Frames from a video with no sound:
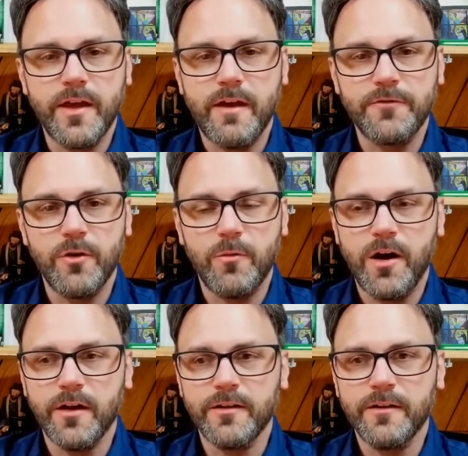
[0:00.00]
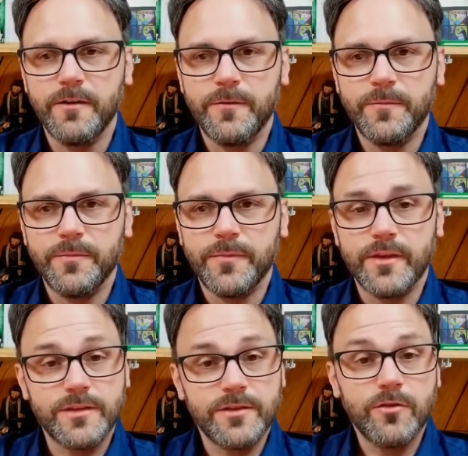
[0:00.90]
They have no wine."
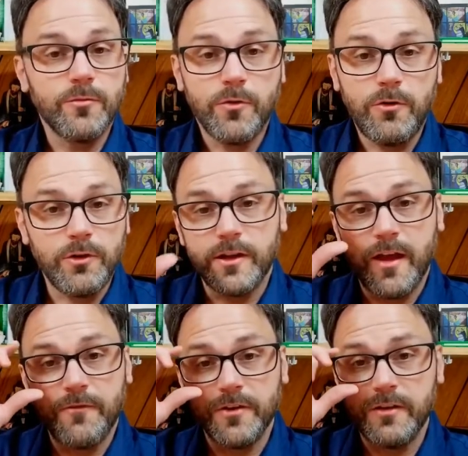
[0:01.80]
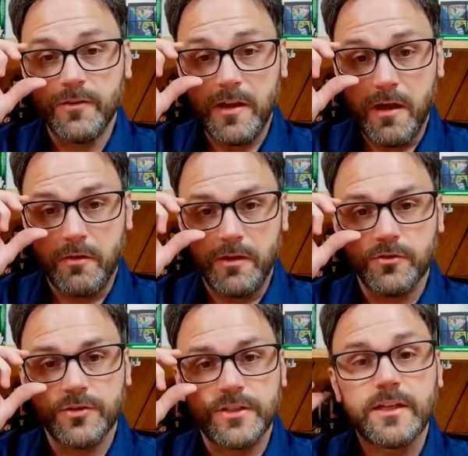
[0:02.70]
This is her role in heaven even now,
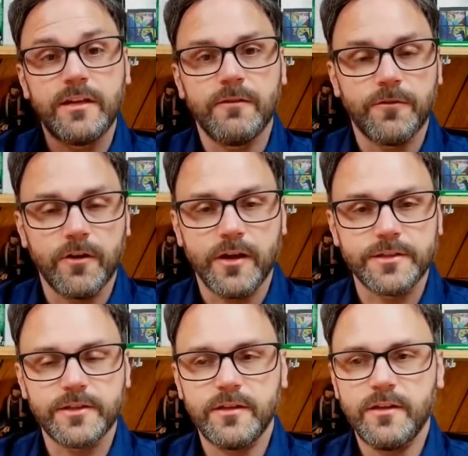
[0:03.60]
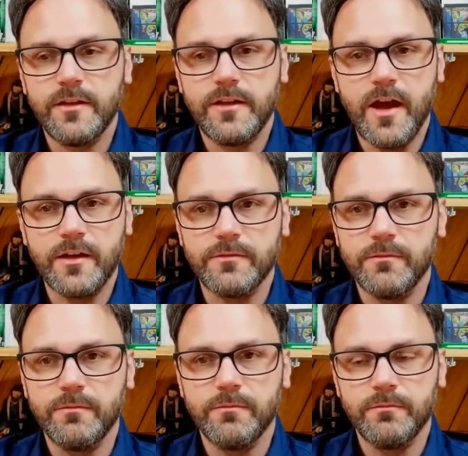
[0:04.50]
interceding for us.
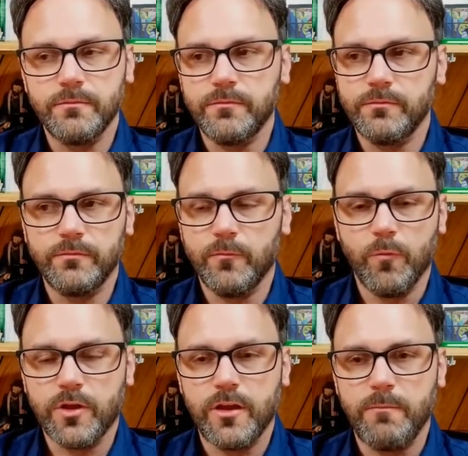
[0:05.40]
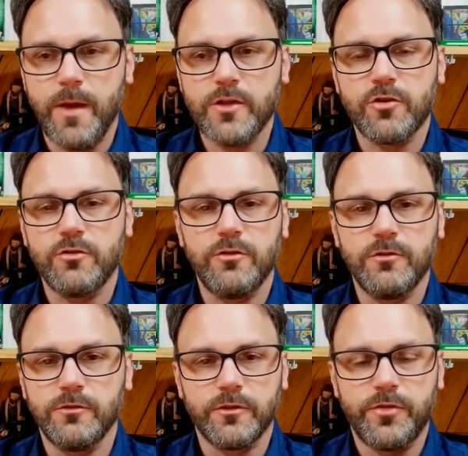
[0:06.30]
Not working
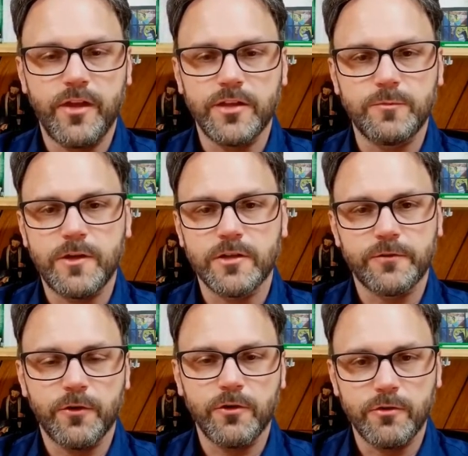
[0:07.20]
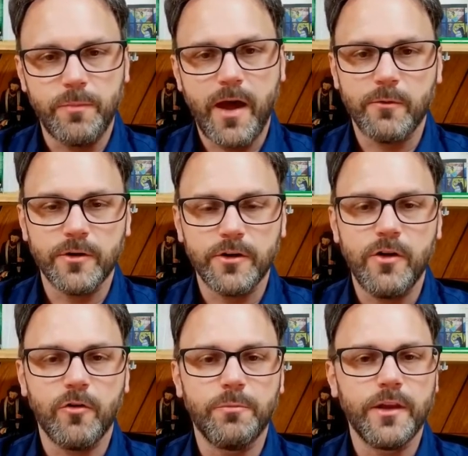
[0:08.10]
magical things because of her own power,
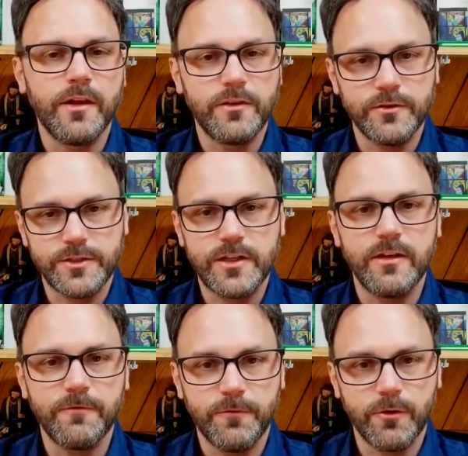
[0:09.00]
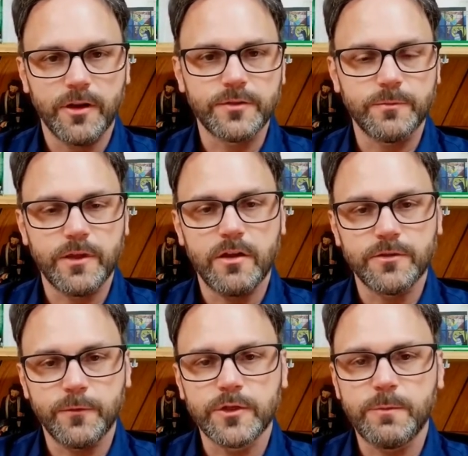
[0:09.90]
no, but interceding for us
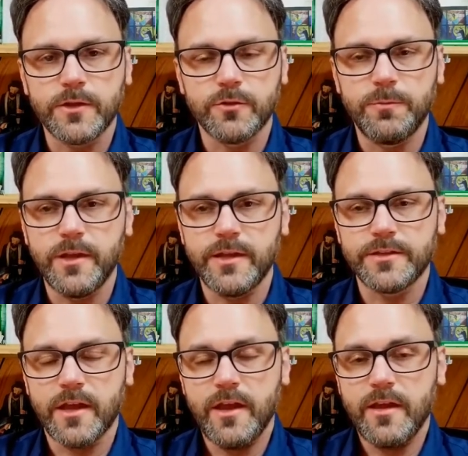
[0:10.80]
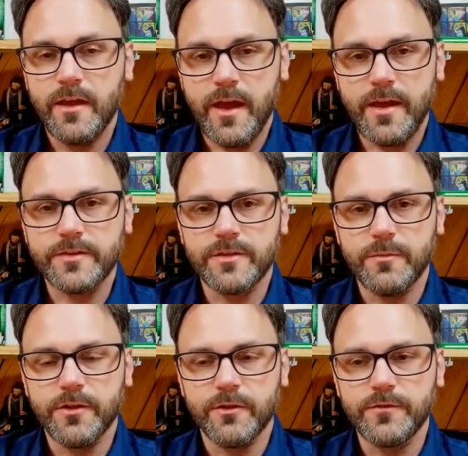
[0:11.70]
because of her special place as
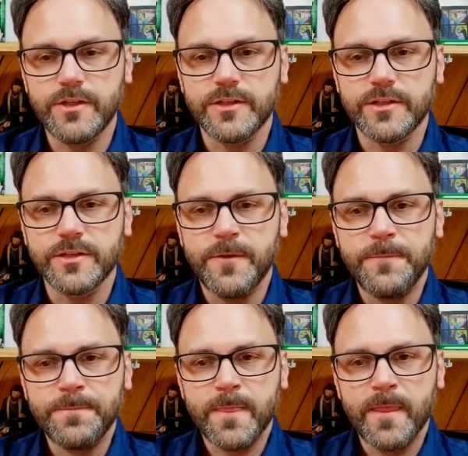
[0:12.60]
the mother of Jesus.